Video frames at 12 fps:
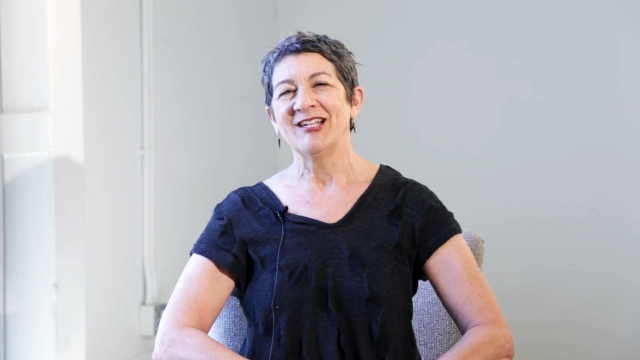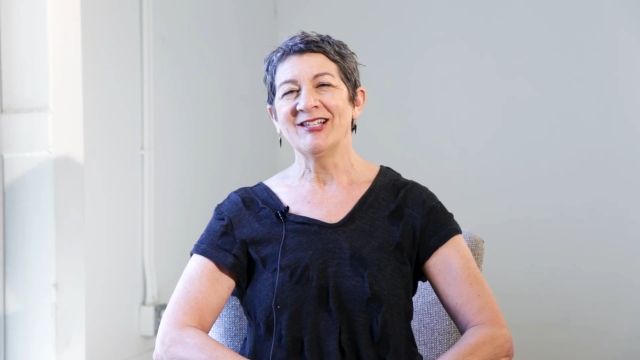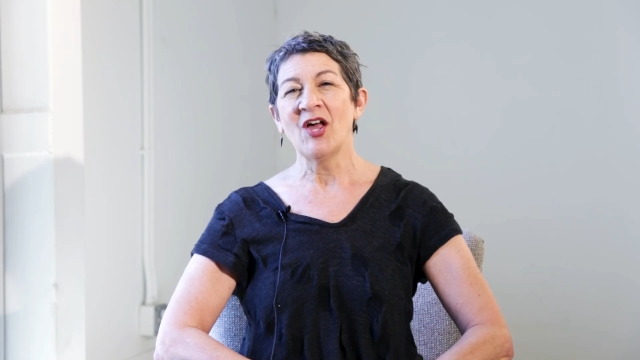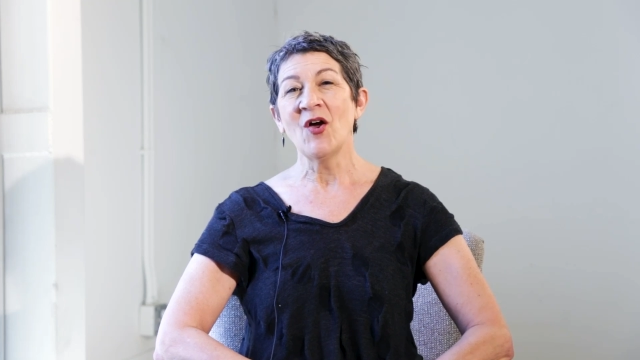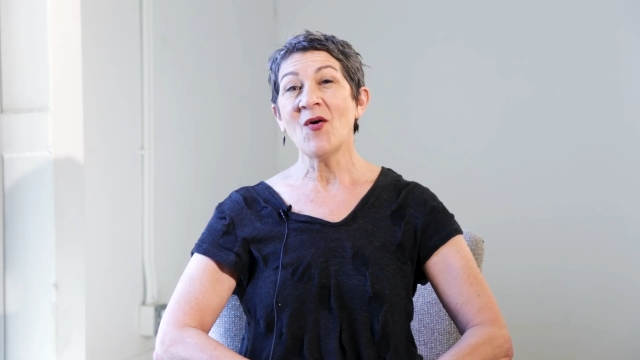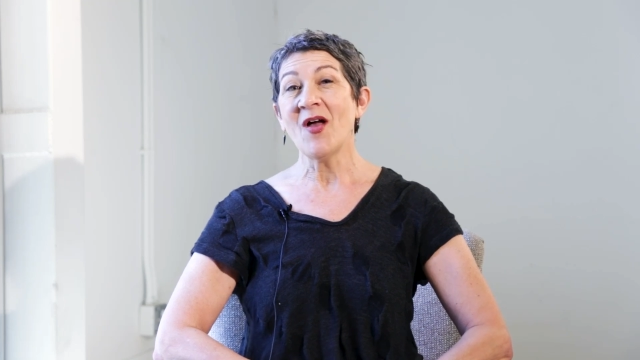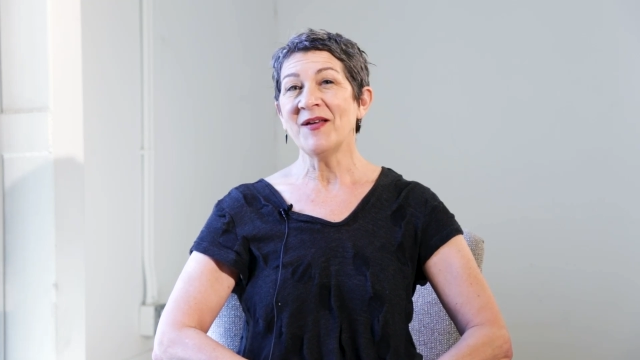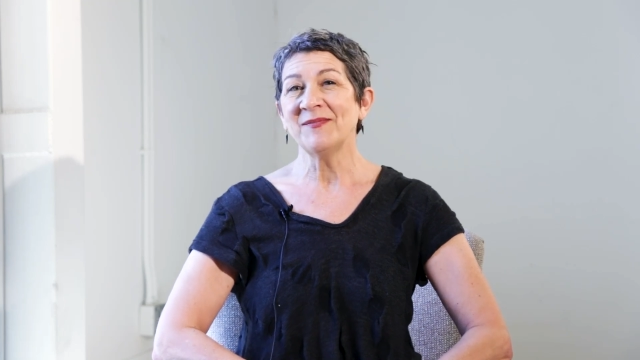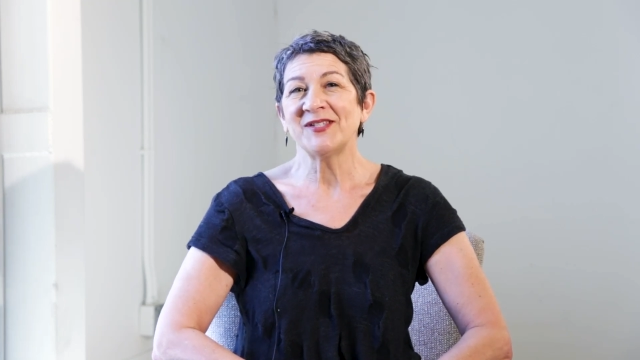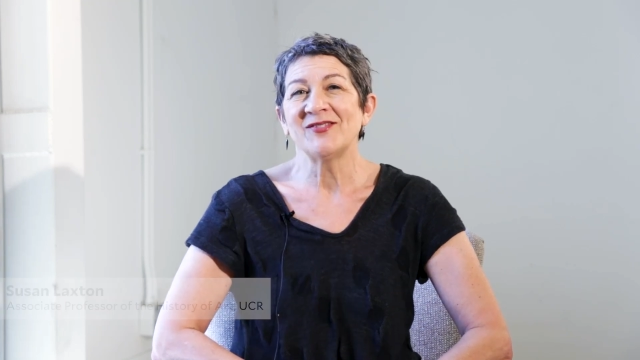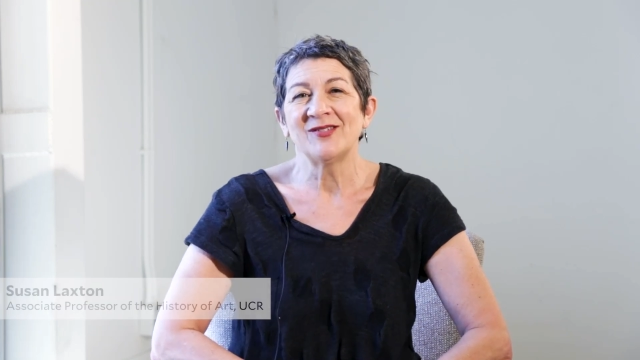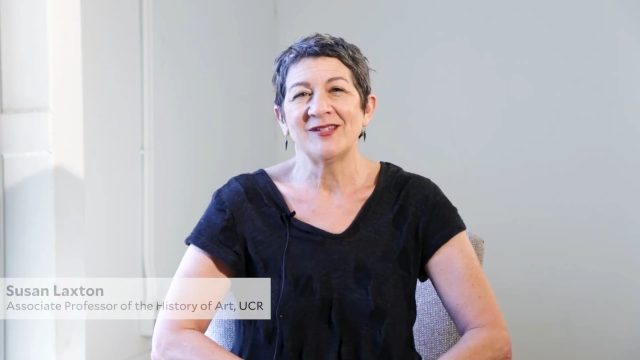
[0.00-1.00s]
Hello,
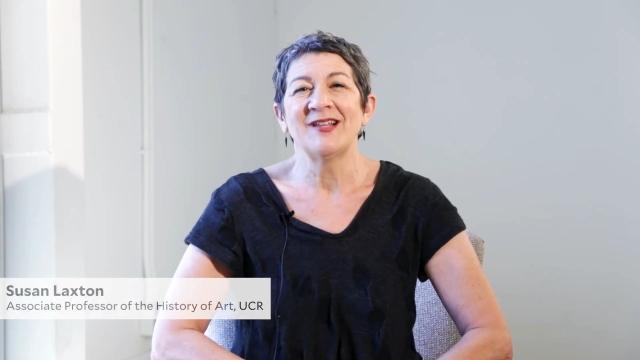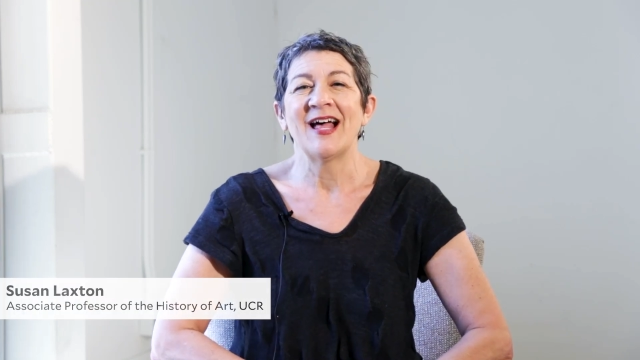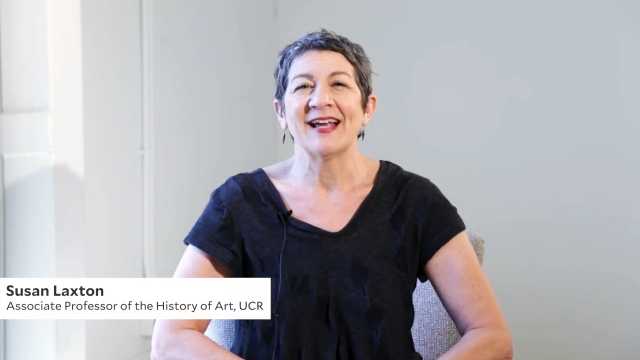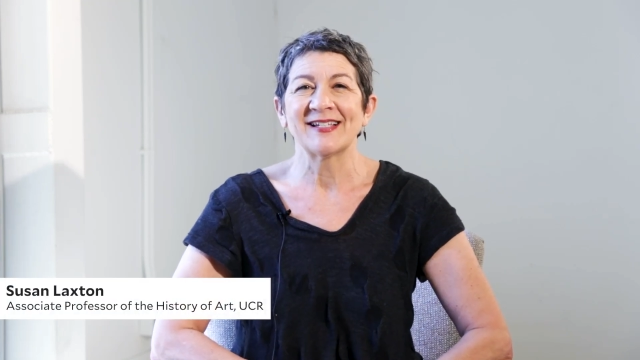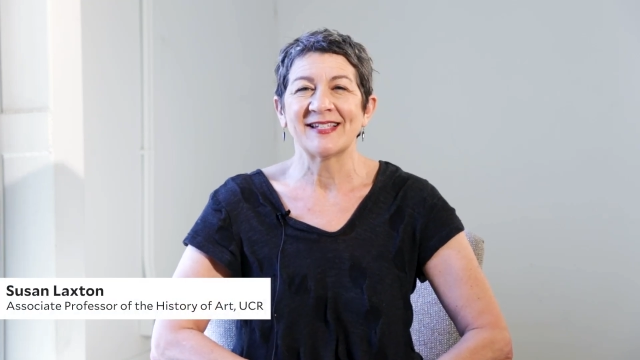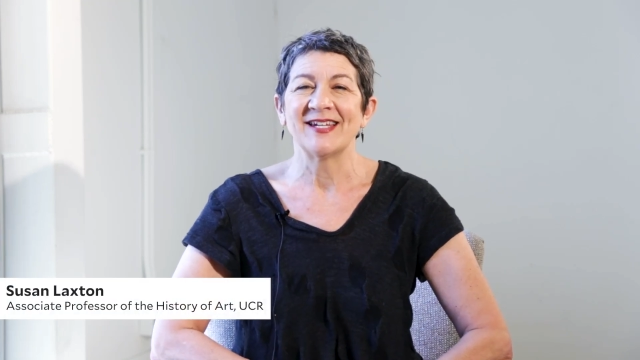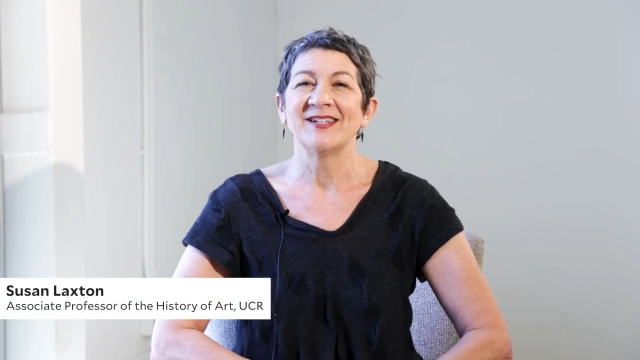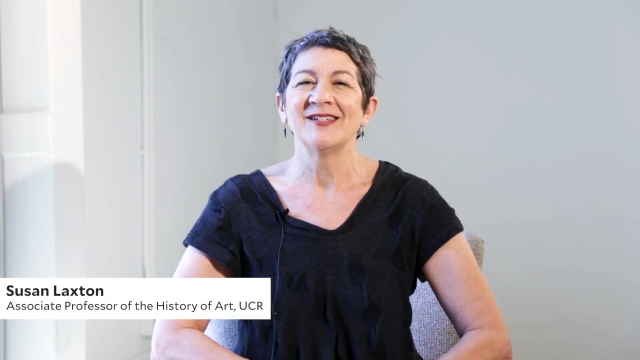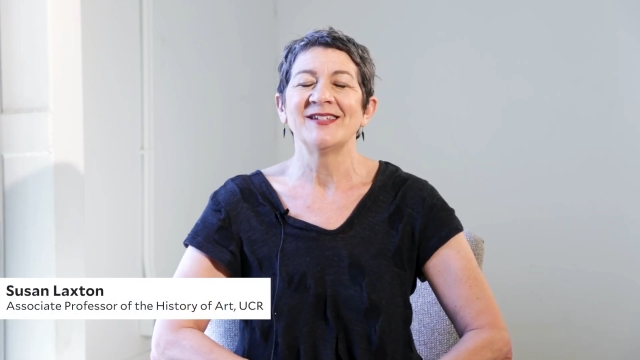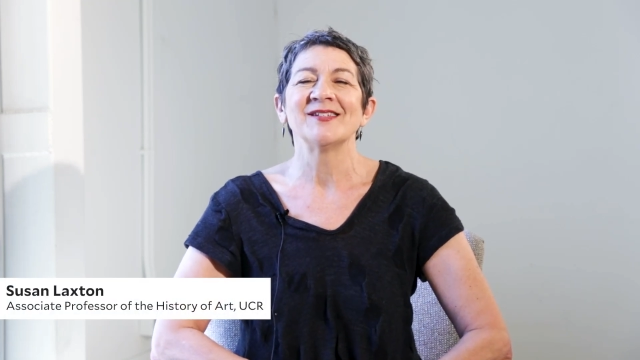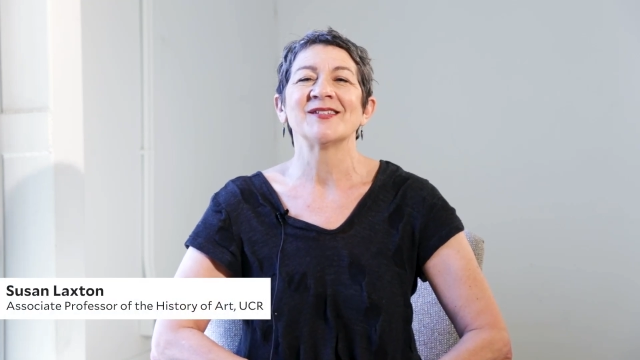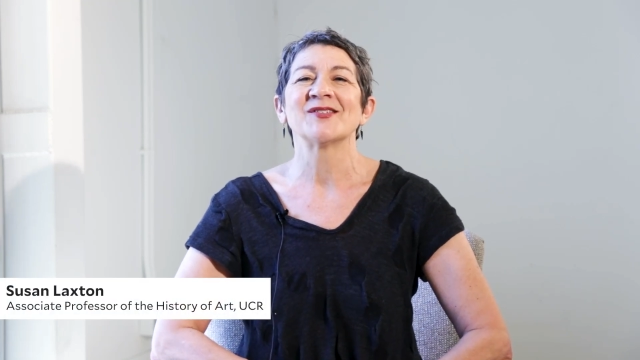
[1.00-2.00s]
I'm Susan
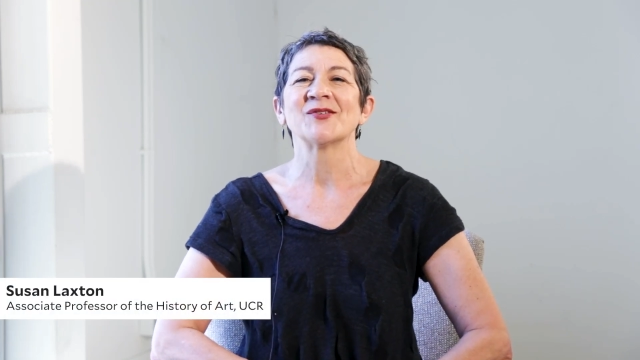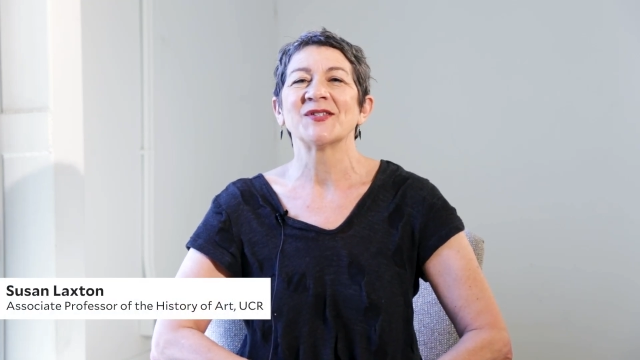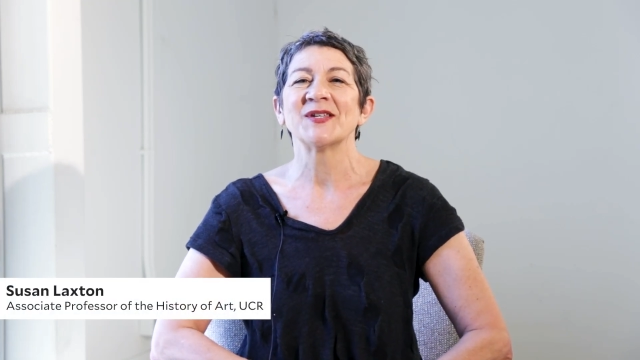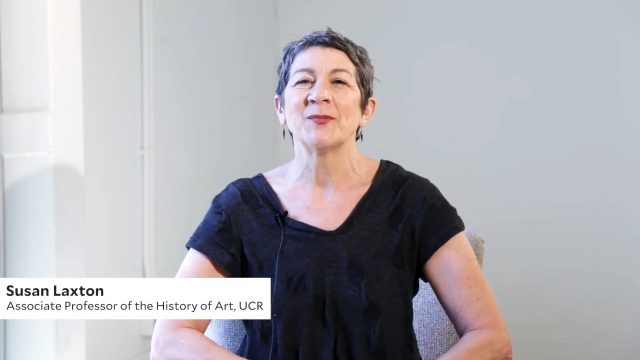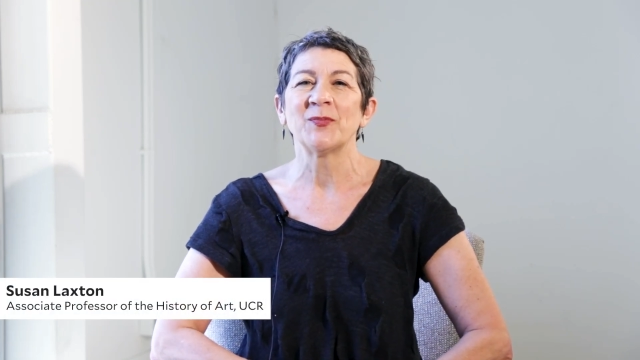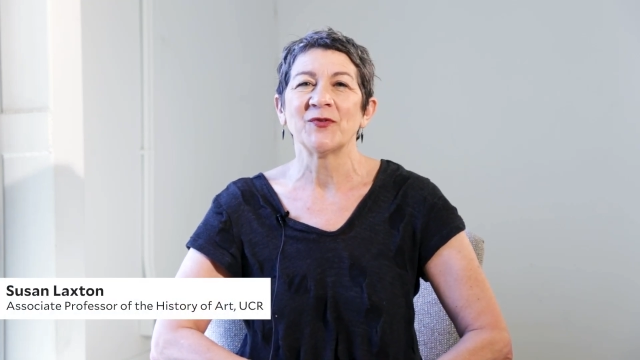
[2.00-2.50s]
Laxton, Associate